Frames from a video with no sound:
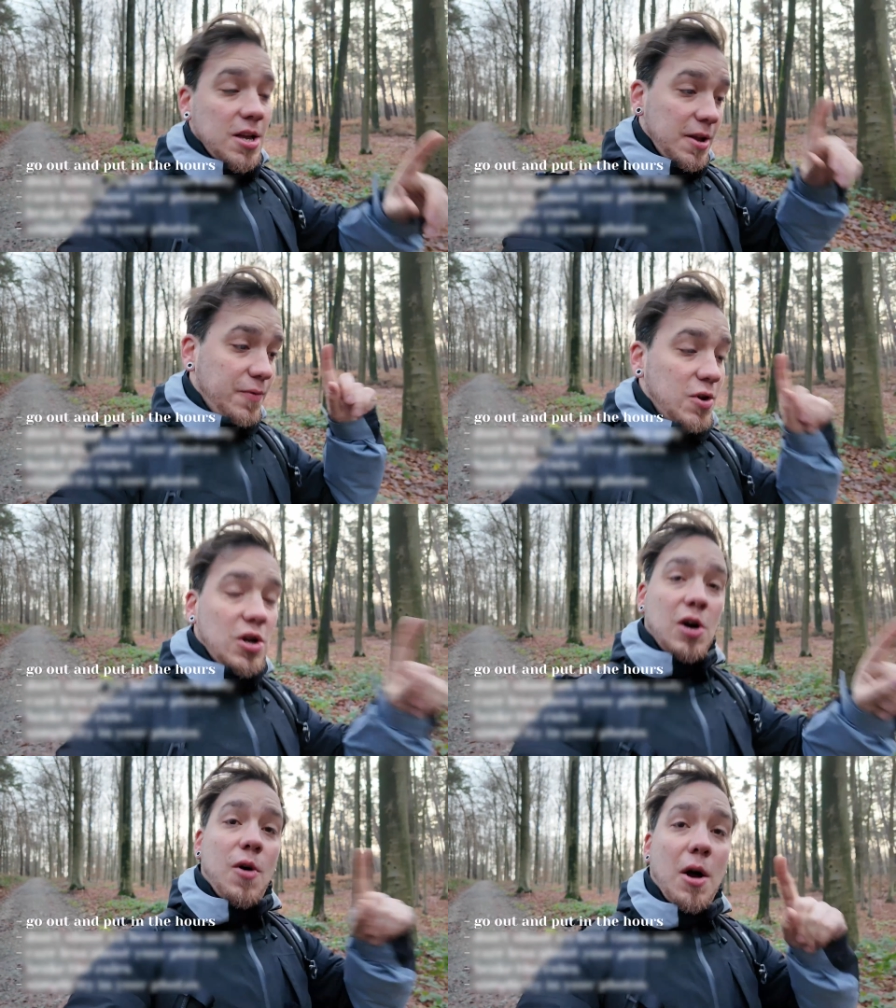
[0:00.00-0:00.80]
If you
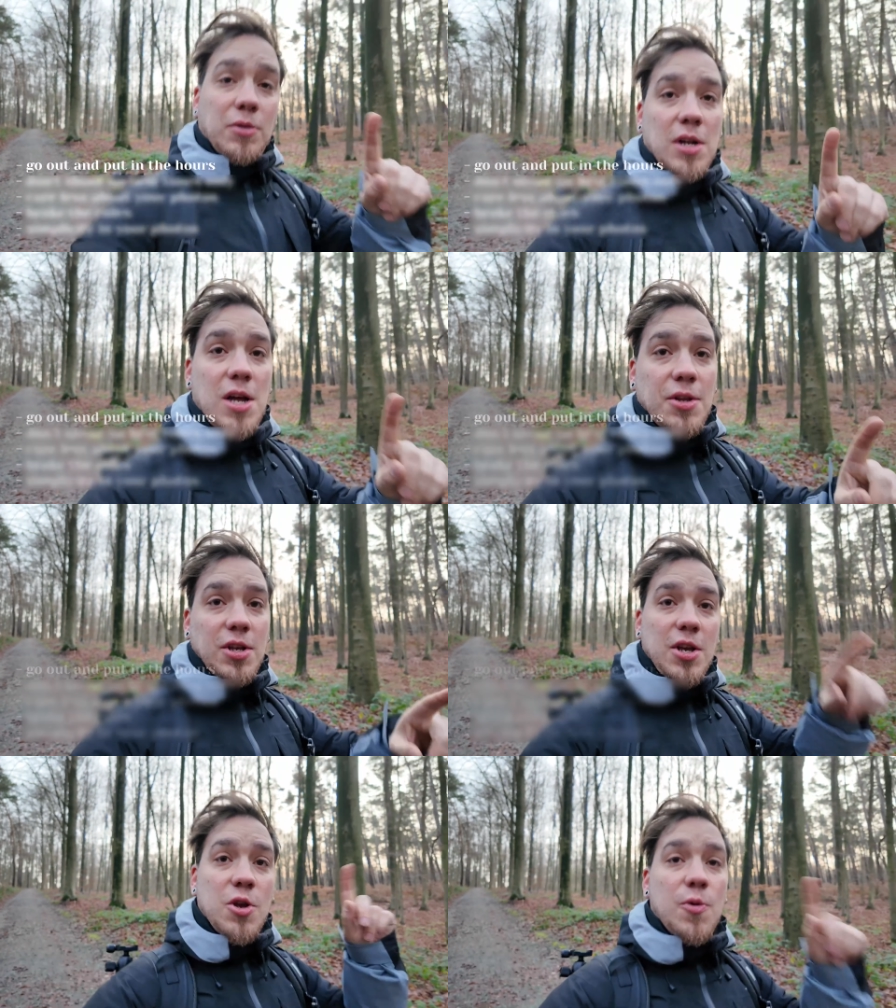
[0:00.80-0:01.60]
go out a lot,
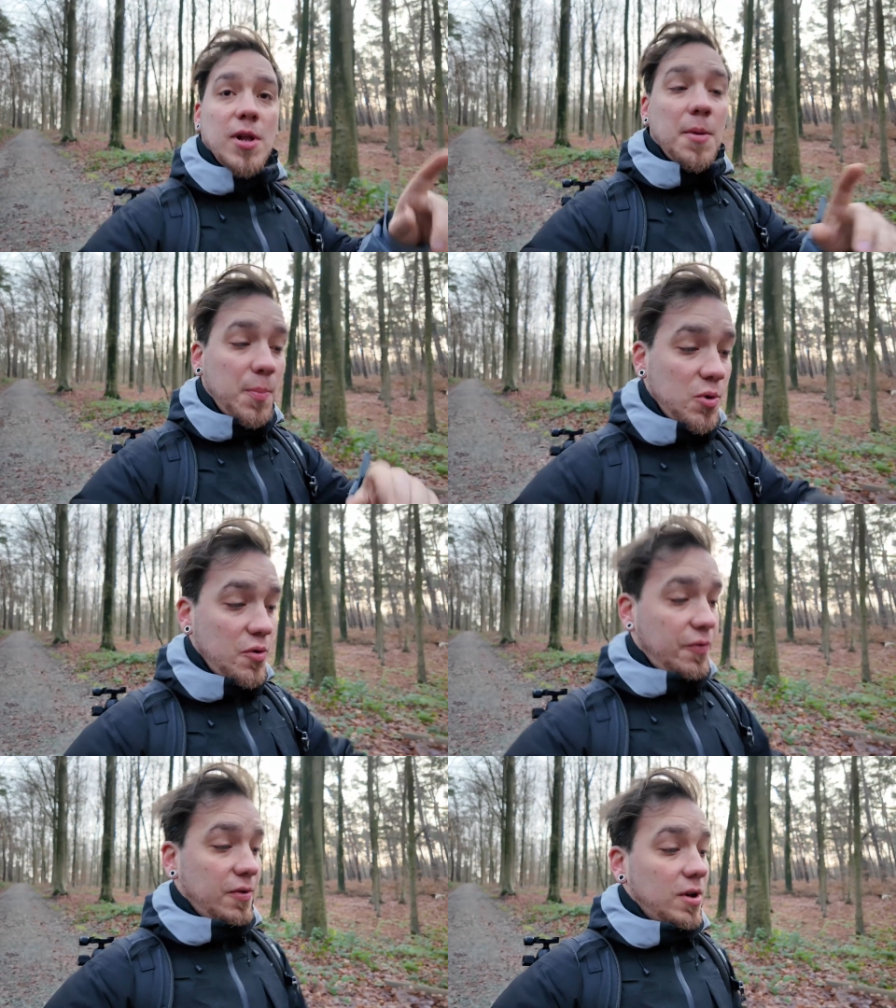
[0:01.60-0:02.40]
you will
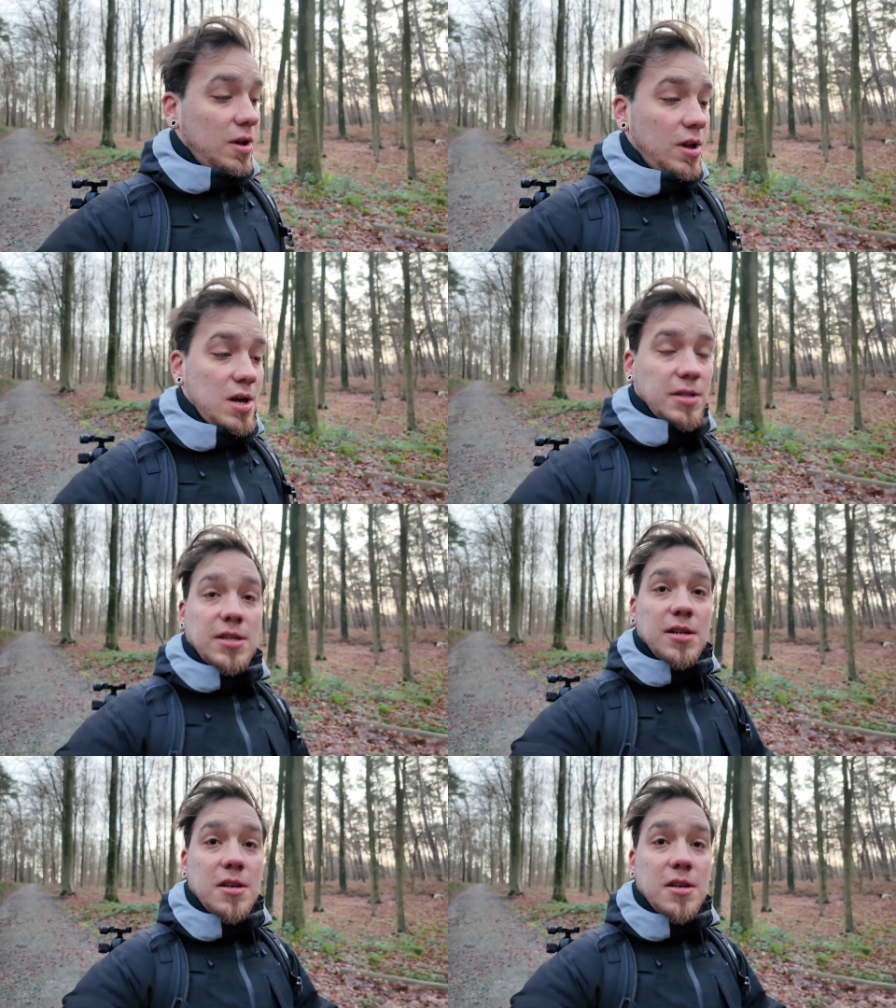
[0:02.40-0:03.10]
improve a lot.